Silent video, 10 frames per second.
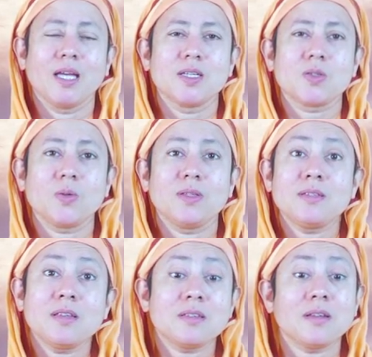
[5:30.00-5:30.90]
So
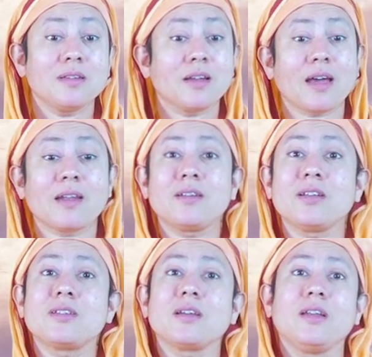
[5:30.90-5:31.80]
this is the
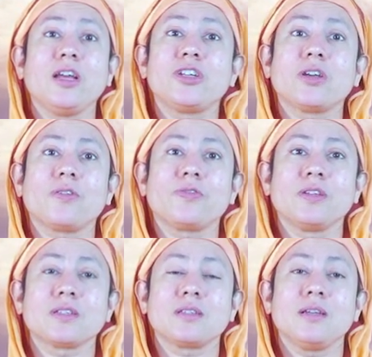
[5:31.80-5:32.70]
characteristic nature of
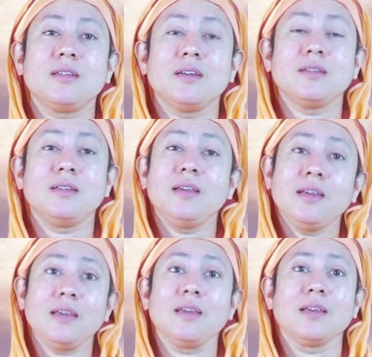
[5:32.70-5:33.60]
the sthita
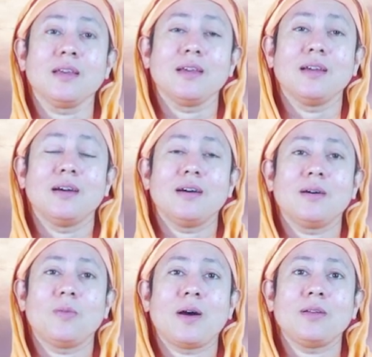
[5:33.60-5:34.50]

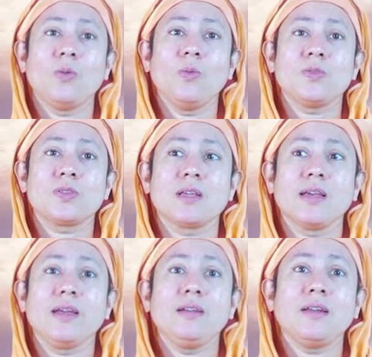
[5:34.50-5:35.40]
dhi, one whose
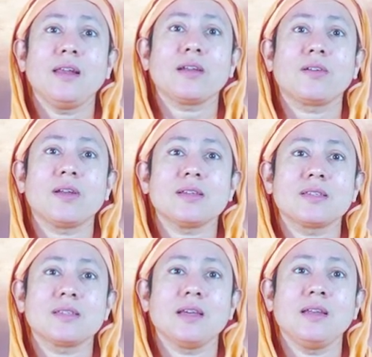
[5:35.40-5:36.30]
intellect
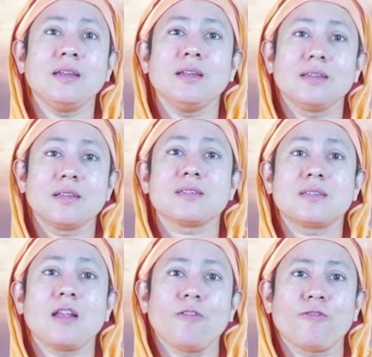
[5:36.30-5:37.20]
rests in the
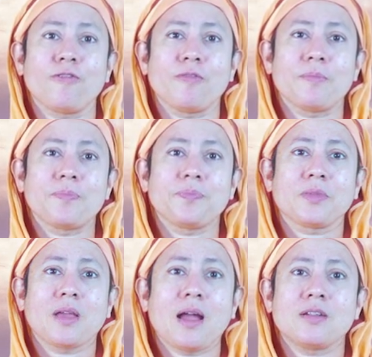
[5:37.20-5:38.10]
self.
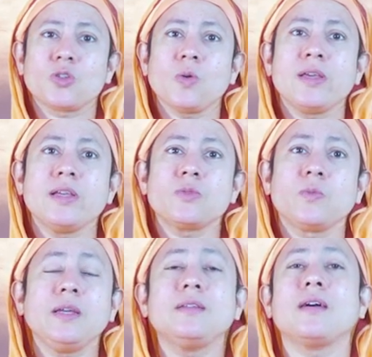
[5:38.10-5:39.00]
And so he is
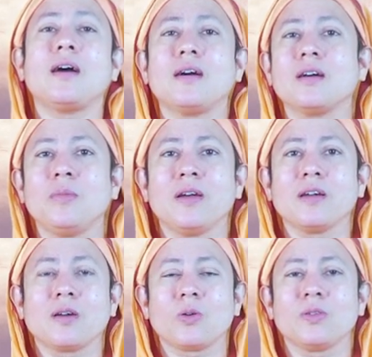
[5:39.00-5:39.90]
vitaraga
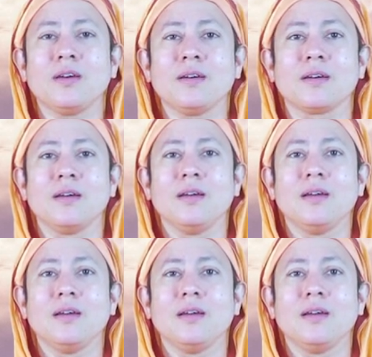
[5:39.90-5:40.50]
bhaya krodha.